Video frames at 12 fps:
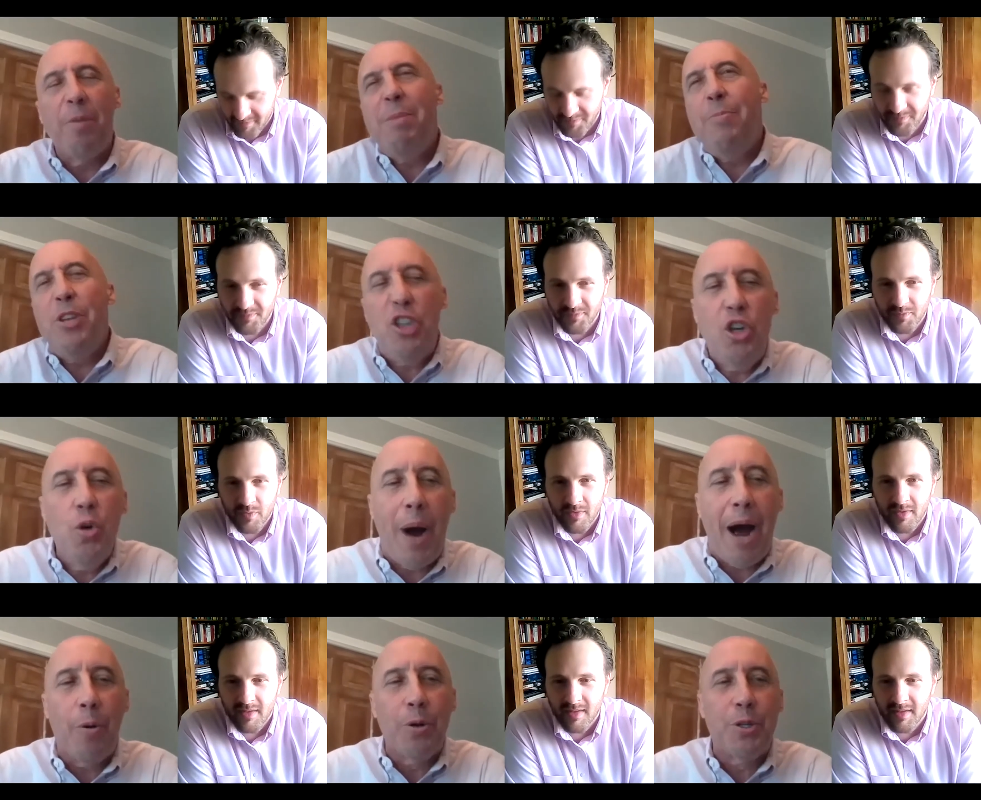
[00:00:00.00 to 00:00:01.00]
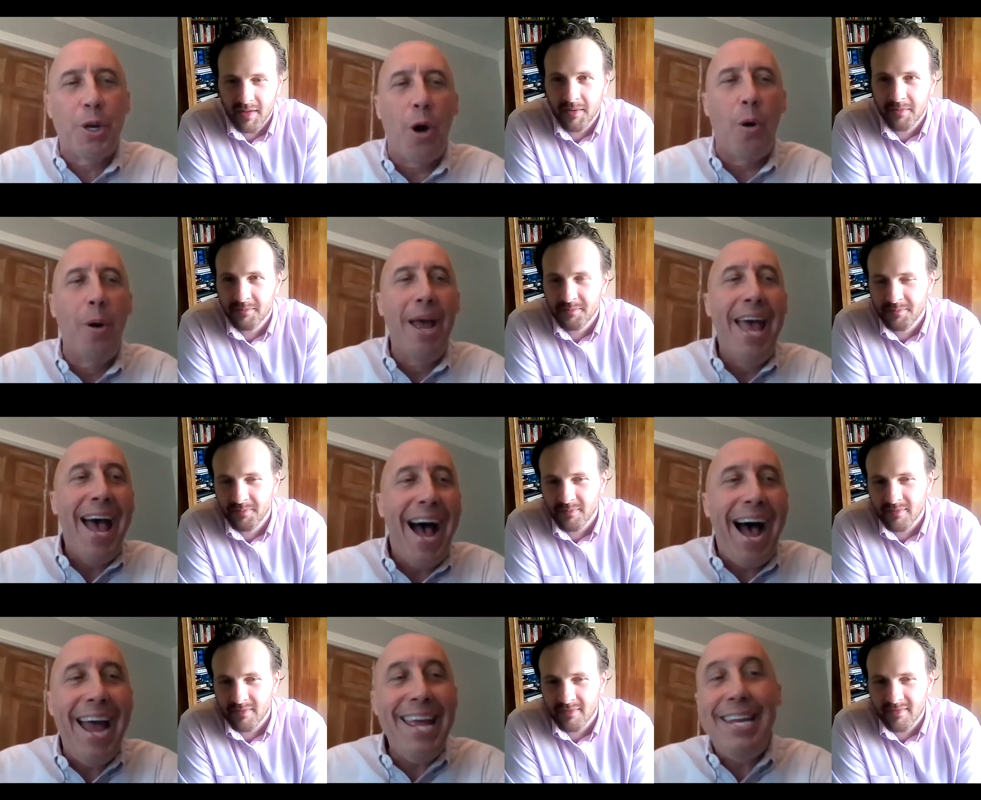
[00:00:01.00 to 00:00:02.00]
Speaker 1: or maybe 2 hours ago,
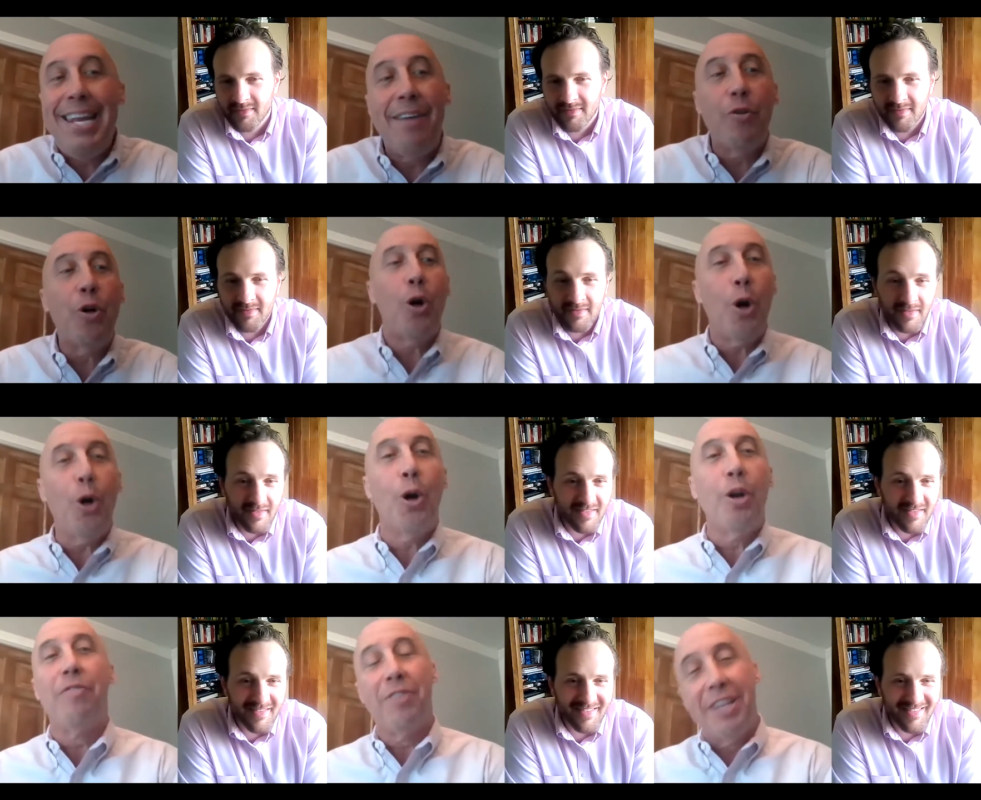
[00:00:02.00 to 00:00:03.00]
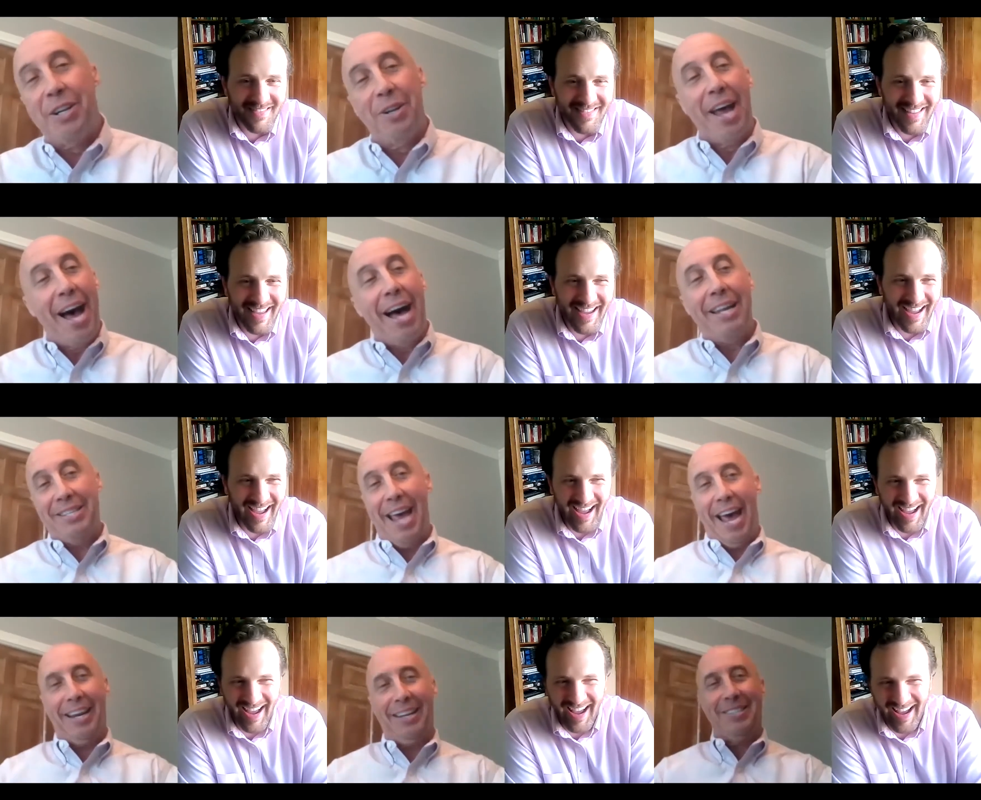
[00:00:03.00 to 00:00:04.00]
I had never heard of Lil Nas
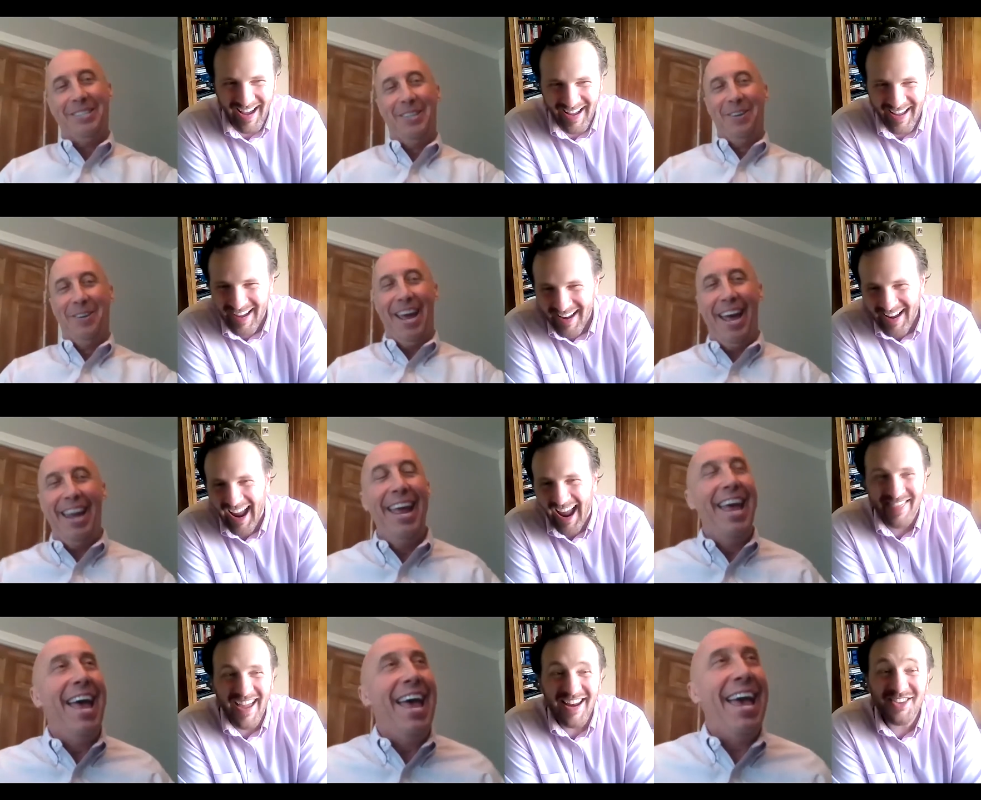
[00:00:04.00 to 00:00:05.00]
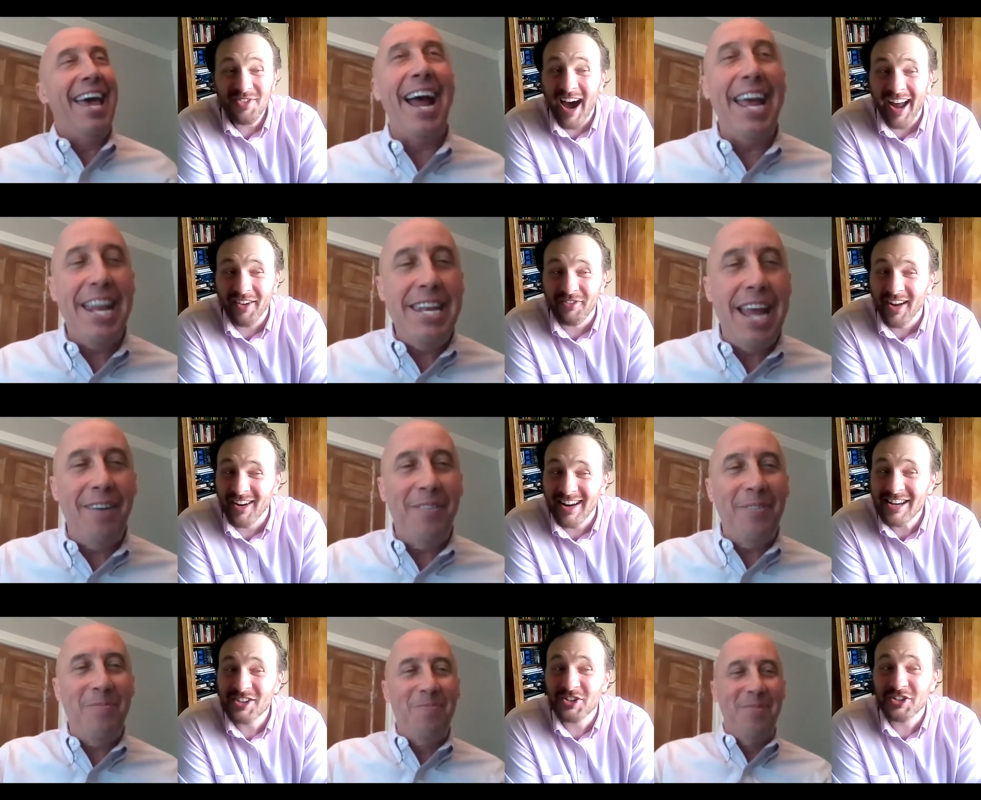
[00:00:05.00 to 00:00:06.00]
X,
Speaker 2: okay? And then you got a
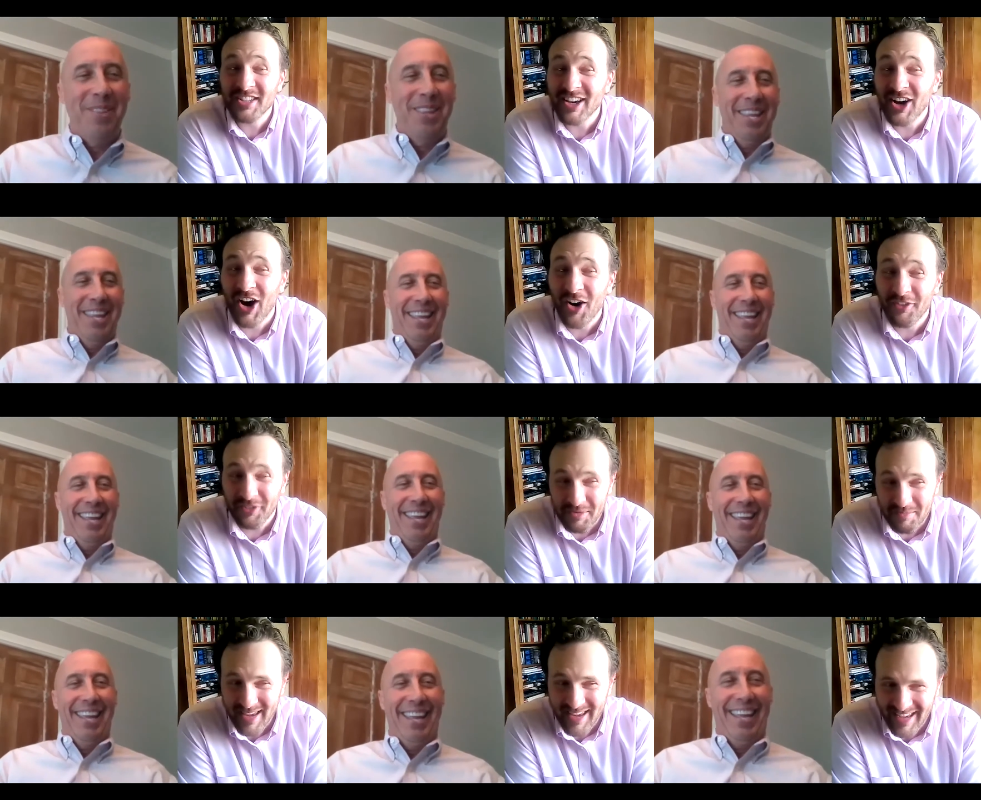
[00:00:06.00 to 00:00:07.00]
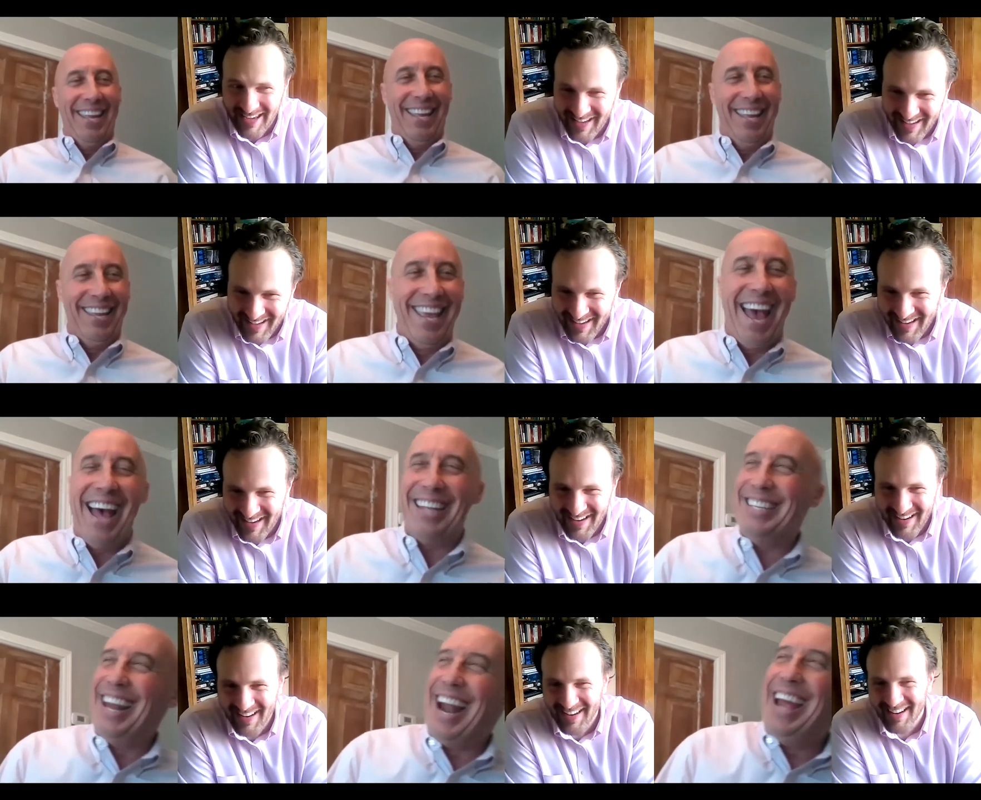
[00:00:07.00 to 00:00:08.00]
very interesting call from me.
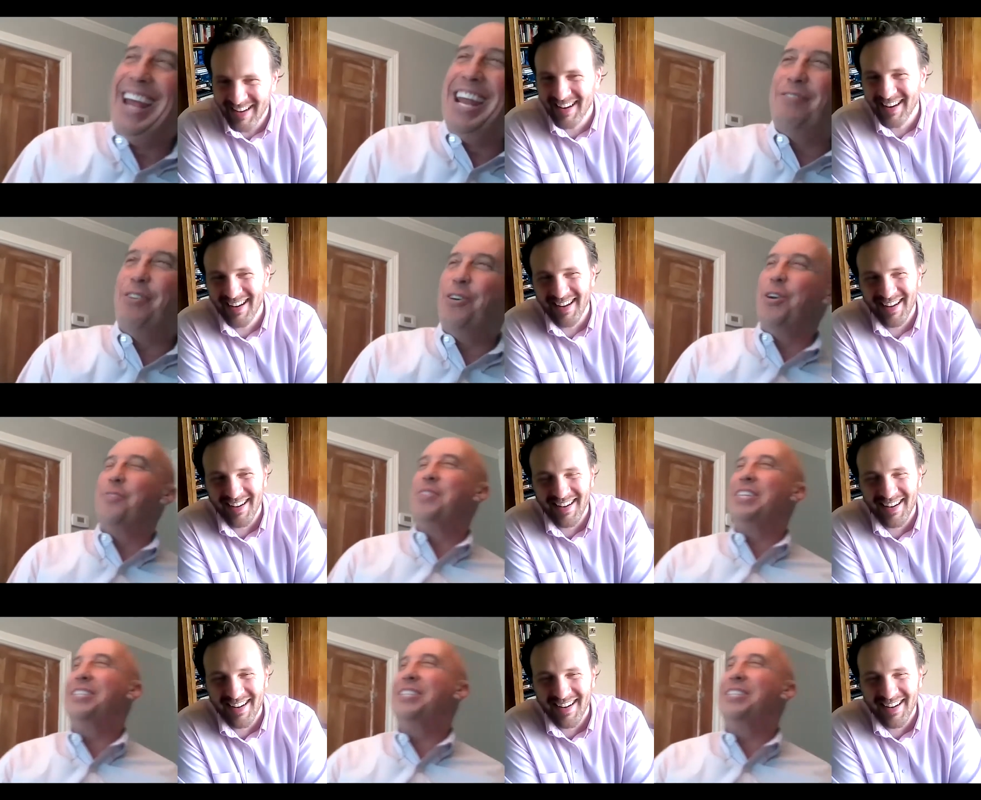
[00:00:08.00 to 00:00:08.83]
Yes, and I had never heard of the